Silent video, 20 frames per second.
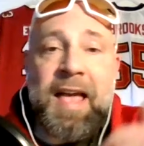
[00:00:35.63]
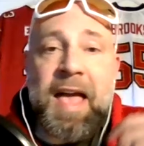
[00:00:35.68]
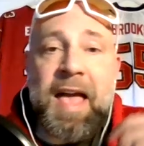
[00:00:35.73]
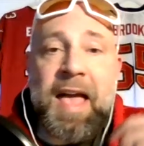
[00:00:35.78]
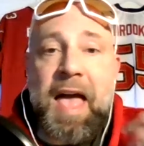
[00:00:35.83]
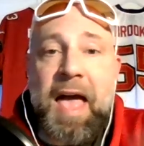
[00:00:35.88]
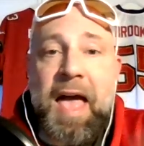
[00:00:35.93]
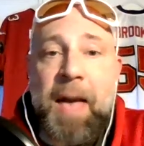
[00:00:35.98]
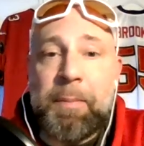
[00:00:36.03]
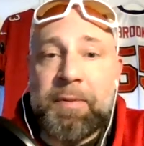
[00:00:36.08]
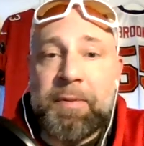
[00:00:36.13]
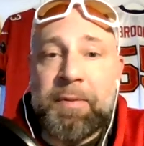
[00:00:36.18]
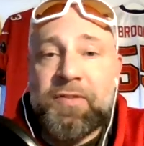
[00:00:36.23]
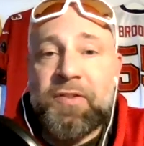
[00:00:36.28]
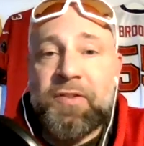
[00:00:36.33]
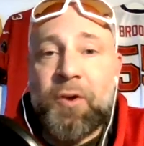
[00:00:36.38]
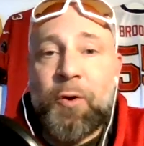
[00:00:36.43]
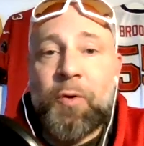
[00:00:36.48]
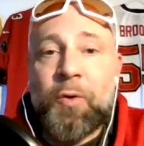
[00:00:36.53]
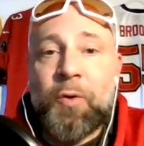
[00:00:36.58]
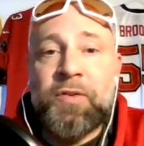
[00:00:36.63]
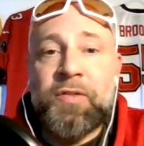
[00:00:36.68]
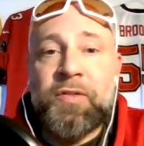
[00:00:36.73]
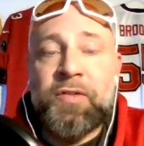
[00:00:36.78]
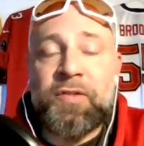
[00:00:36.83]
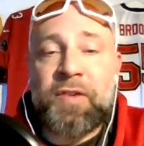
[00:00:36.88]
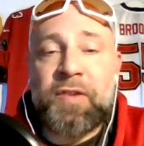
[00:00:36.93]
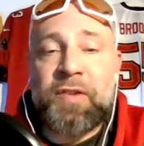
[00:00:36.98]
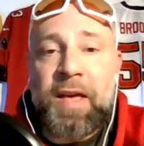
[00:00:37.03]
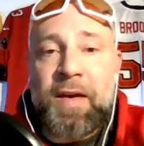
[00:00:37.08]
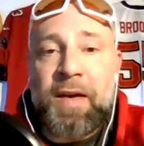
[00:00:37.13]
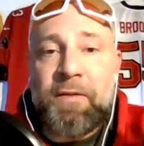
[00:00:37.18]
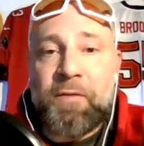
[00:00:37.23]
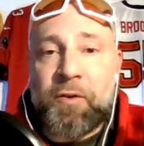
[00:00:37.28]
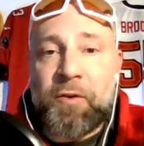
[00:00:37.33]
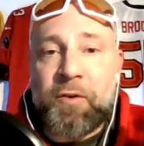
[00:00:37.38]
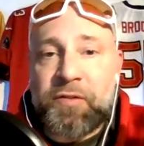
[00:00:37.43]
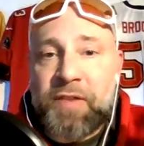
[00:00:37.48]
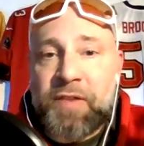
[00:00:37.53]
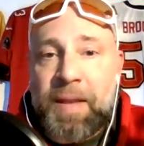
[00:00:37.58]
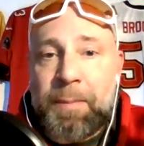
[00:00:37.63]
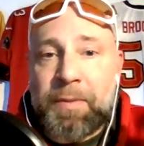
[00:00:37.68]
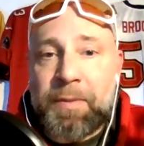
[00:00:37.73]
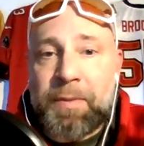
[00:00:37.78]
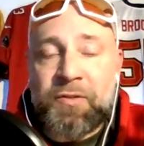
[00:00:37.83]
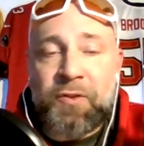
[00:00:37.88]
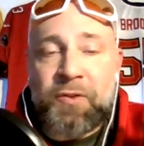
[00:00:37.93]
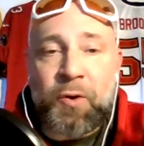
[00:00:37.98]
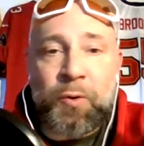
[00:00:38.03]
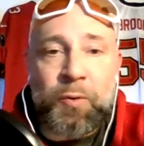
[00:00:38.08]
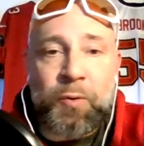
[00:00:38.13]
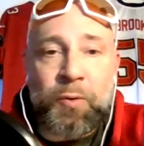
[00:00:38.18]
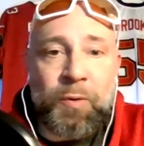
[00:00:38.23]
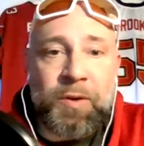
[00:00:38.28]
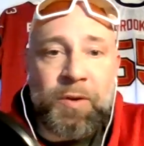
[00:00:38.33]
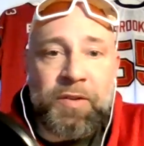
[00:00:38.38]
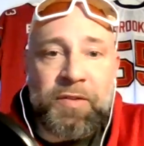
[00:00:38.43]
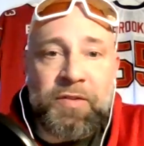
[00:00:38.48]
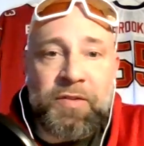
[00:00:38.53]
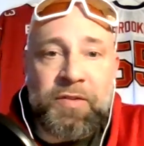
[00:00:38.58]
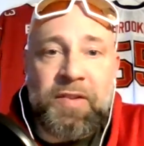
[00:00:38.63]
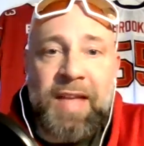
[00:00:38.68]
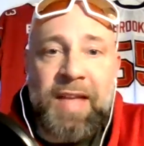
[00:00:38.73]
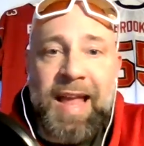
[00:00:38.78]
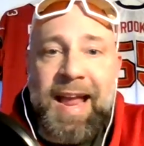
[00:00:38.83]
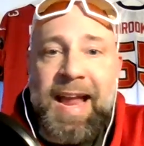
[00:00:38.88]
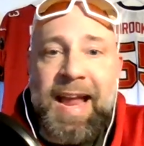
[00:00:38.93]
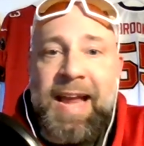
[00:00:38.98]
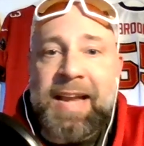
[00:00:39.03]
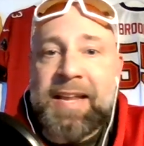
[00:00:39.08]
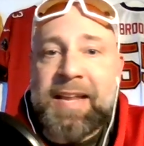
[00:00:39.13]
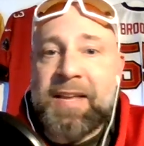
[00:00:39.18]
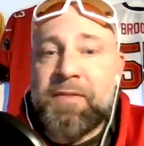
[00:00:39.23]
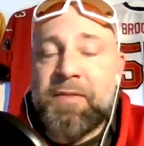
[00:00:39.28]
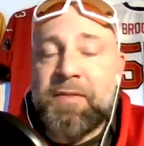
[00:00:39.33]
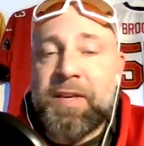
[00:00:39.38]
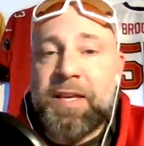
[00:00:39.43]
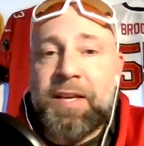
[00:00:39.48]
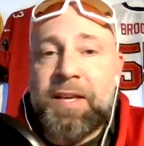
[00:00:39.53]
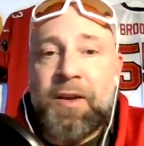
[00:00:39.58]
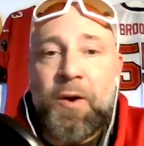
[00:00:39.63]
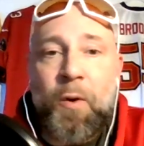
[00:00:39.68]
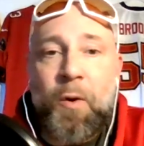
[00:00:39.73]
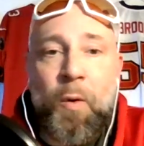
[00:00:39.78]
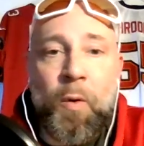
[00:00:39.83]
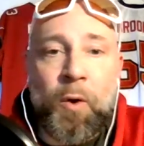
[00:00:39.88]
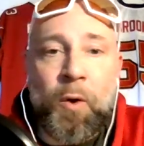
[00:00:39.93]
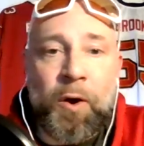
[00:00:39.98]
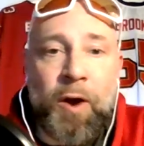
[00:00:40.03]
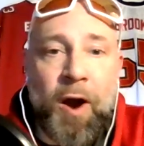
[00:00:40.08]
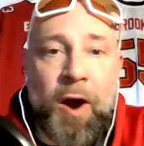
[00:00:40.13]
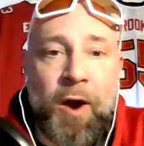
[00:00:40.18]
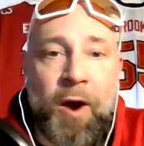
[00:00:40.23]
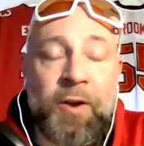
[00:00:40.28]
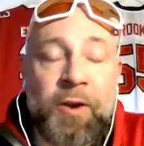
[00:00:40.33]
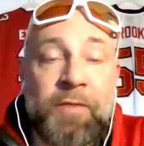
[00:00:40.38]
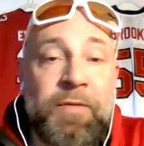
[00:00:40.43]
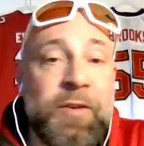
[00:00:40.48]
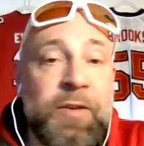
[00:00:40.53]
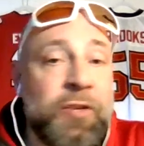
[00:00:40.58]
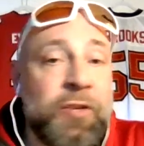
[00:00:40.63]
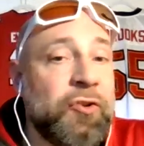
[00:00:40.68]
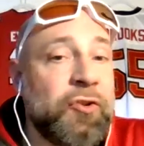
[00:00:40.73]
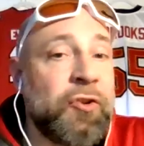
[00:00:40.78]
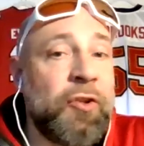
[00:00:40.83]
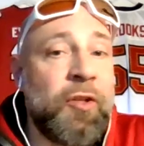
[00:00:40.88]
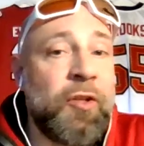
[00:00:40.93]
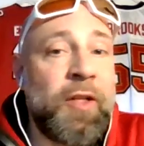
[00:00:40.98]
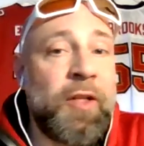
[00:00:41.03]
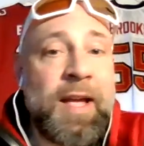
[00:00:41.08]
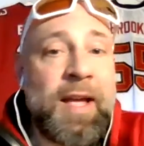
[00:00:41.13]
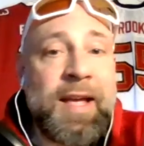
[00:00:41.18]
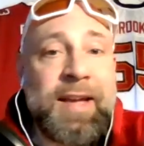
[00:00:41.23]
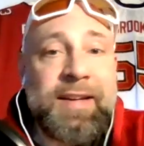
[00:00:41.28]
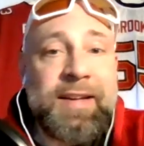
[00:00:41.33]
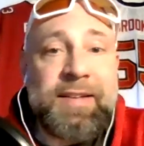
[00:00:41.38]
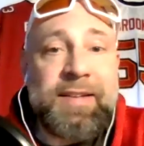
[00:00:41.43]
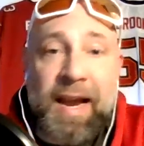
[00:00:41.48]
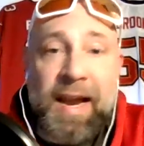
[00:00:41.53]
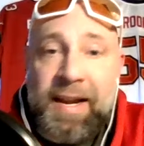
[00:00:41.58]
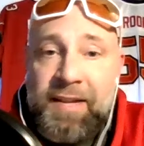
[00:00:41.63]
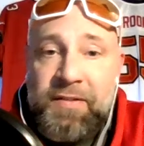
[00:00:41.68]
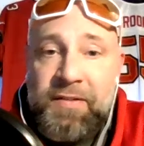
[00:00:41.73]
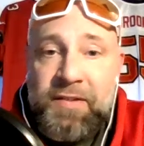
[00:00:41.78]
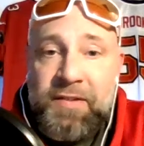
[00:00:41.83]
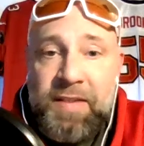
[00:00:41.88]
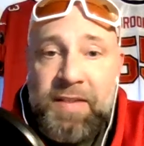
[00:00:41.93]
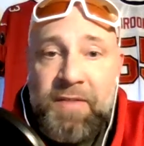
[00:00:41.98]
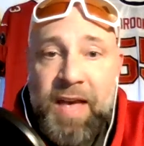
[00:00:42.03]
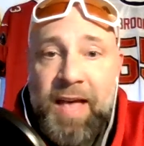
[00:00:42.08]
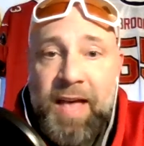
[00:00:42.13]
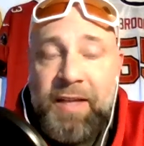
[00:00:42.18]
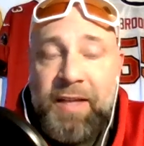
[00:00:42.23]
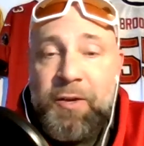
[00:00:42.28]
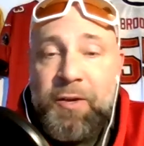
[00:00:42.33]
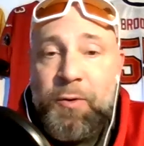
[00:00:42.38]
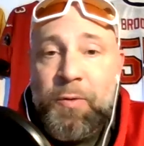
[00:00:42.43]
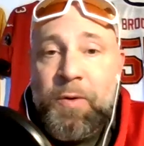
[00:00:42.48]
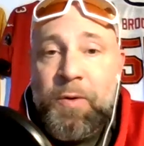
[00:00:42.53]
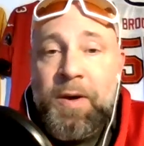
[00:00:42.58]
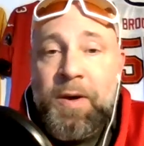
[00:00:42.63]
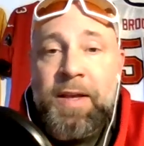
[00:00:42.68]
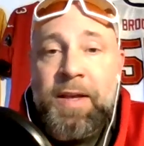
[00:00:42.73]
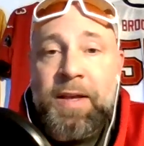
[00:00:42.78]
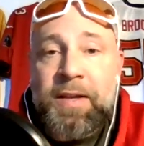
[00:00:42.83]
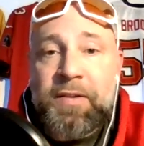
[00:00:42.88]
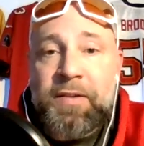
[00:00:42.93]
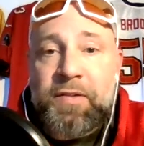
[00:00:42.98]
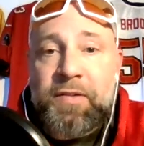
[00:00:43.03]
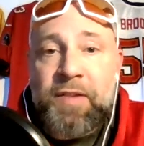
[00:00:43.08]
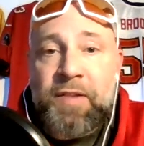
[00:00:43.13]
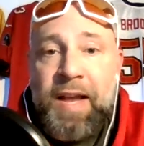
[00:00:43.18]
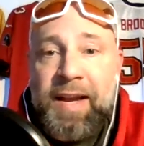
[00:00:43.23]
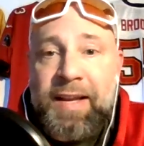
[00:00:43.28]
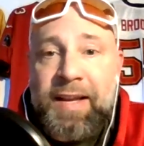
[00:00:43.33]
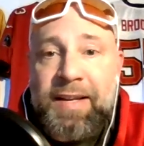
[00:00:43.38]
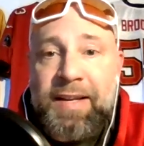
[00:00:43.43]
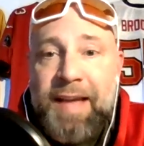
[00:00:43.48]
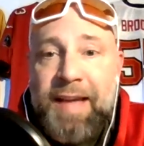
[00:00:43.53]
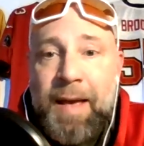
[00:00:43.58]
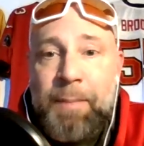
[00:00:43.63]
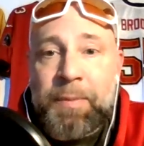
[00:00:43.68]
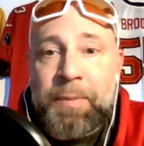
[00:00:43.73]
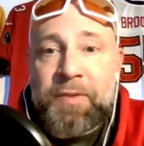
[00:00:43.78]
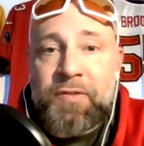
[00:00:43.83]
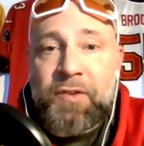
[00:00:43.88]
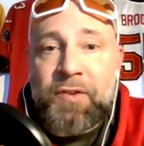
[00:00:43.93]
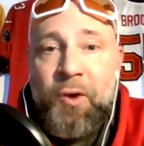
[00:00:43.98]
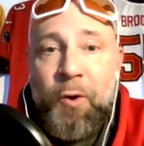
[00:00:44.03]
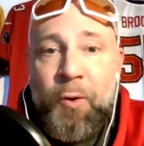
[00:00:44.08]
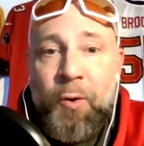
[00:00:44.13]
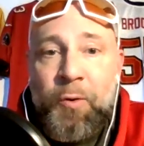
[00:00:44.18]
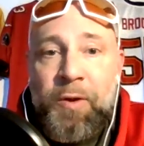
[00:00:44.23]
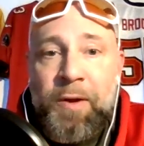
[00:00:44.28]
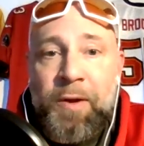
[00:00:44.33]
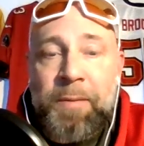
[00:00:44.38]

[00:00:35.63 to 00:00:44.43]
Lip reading: episodes, first episode was ADV or artificial dynasty value. Second episode